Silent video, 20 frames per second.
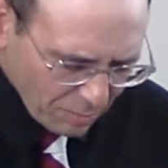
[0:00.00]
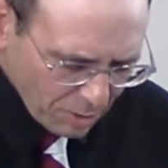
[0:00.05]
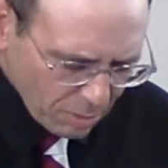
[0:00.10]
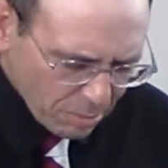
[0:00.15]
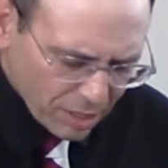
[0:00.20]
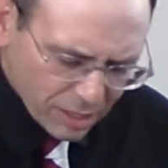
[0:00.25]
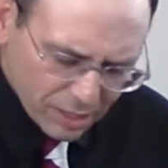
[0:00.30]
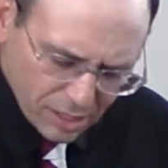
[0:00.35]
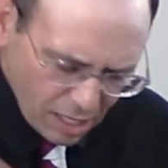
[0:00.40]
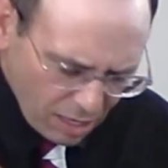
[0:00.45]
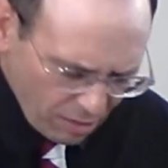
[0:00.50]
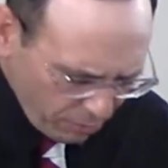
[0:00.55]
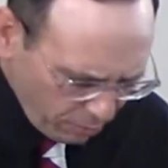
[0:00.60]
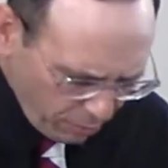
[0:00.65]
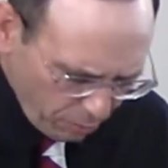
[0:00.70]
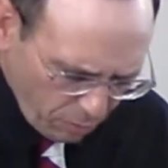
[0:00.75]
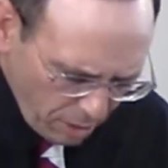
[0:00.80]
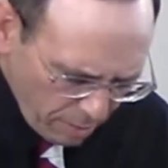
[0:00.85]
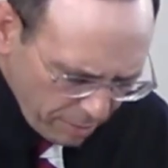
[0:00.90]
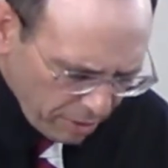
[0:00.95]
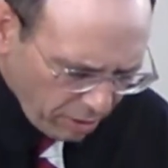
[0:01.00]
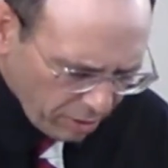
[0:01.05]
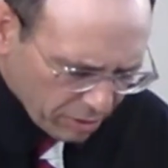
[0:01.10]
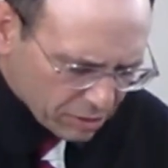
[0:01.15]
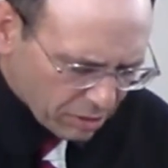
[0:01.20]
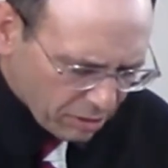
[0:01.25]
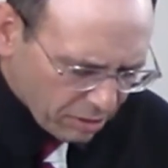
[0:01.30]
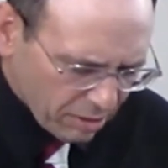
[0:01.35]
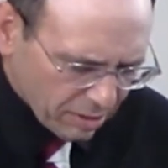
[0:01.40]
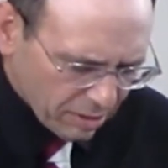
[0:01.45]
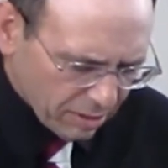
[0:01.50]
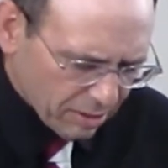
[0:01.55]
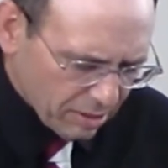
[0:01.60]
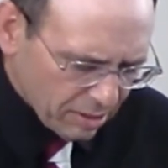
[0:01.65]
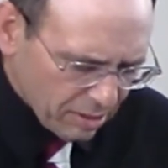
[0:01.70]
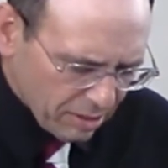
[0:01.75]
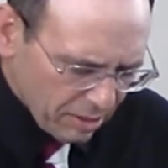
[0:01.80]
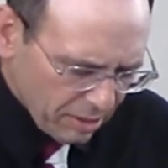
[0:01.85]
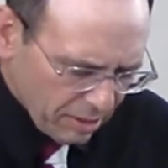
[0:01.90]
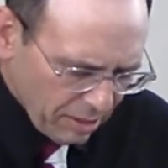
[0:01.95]
But no, women are to learn.
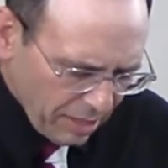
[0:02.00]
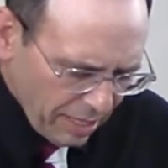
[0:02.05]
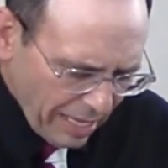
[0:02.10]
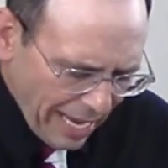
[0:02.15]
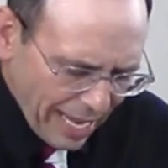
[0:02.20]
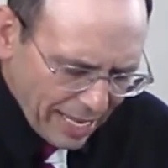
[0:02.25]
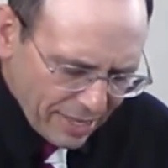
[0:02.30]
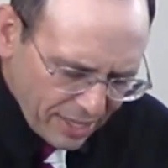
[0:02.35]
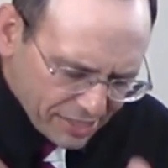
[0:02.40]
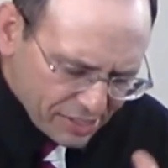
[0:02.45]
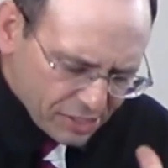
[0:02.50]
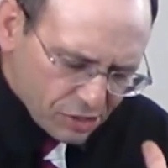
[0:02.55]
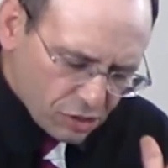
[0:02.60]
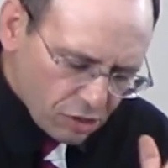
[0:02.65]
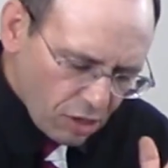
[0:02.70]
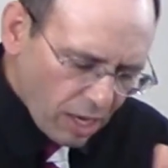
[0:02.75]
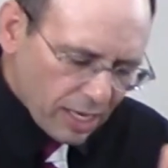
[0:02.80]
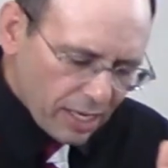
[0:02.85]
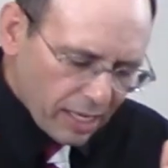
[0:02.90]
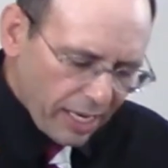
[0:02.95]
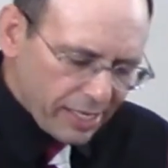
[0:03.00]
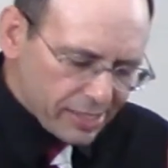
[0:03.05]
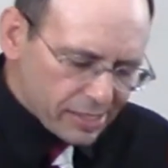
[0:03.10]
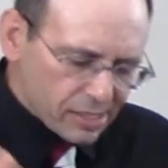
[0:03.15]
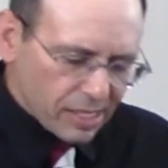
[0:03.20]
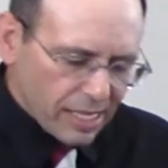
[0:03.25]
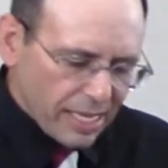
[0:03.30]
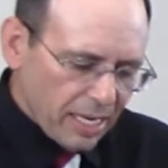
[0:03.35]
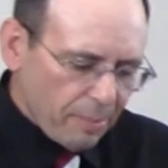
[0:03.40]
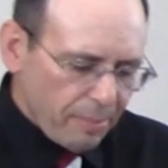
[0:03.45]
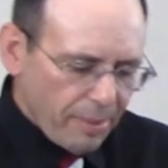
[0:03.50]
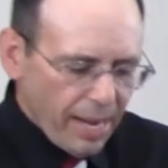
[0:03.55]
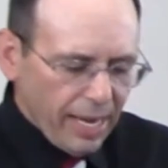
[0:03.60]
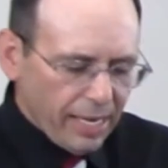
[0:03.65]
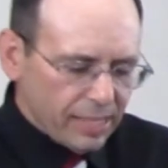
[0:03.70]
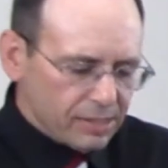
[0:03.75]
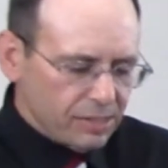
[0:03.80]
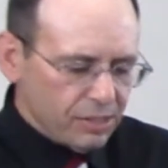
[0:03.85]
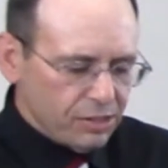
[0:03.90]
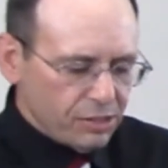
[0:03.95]
And this is not an isolated
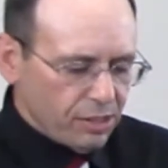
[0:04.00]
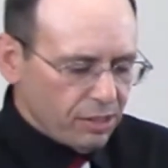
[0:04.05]
passage.